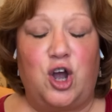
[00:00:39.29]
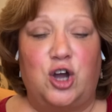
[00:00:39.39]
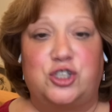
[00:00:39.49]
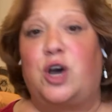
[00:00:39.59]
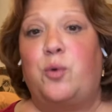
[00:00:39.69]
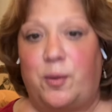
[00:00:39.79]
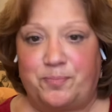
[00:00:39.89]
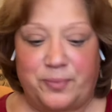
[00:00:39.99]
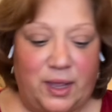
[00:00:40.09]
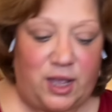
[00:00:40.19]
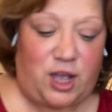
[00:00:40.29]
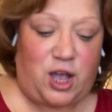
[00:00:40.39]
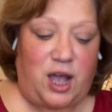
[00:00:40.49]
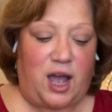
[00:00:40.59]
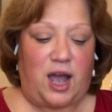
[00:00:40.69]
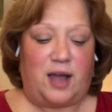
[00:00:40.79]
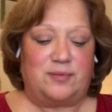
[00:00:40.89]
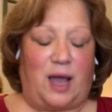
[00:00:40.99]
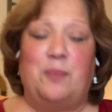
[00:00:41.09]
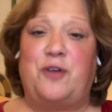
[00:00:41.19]
So
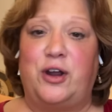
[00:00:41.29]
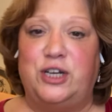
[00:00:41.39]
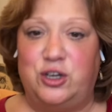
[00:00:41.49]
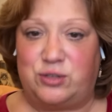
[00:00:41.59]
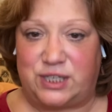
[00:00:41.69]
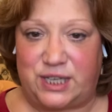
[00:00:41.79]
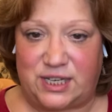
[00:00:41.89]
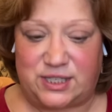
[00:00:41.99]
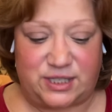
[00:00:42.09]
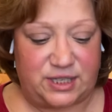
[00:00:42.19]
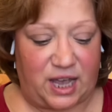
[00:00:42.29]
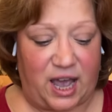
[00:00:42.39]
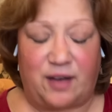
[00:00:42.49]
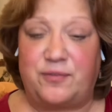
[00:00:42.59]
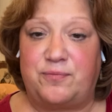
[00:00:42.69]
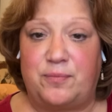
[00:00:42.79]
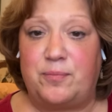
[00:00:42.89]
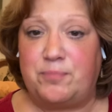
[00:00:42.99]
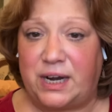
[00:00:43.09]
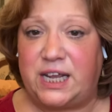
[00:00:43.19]
I'm very new to this. I have
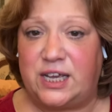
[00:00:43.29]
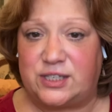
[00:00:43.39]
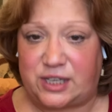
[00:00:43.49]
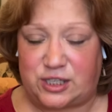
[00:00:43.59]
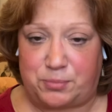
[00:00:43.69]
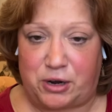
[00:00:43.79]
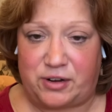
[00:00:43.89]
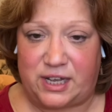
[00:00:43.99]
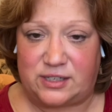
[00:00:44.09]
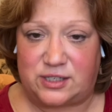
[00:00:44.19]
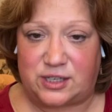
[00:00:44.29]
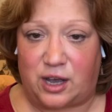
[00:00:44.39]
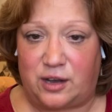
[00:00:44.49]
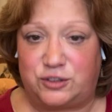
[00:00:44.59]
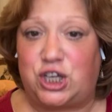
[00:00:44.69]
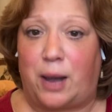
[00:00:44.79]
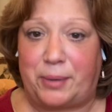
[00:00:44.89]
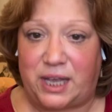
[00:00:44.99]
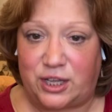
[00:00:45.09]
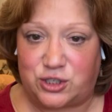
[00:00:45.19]
many years experience of
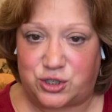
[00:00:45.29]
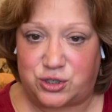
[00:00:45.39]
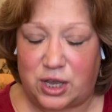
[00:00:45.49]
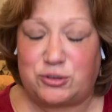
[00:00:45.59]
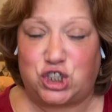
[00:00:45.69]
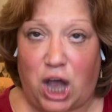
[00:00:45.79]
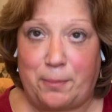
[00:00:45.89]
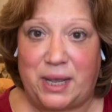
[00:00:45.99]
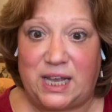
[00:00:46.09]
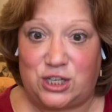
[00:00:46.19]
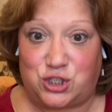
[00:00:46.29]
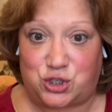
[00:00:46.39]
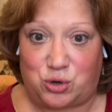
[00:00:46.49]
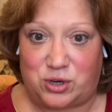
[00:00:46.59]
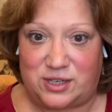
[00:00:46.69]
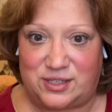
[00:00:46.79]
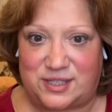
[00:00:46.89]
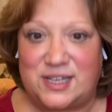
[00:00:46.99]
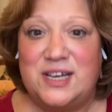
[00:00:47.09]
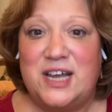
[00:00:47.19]
shopping in stores
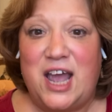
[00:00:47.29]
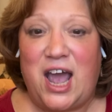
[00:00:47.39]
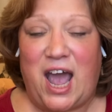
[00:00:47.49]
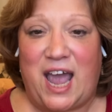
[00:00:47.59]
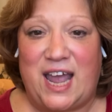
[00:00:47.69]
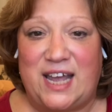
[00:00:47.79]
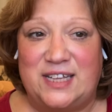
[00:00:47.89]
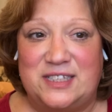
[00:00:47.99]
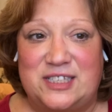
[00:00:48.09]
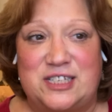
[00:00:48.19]
and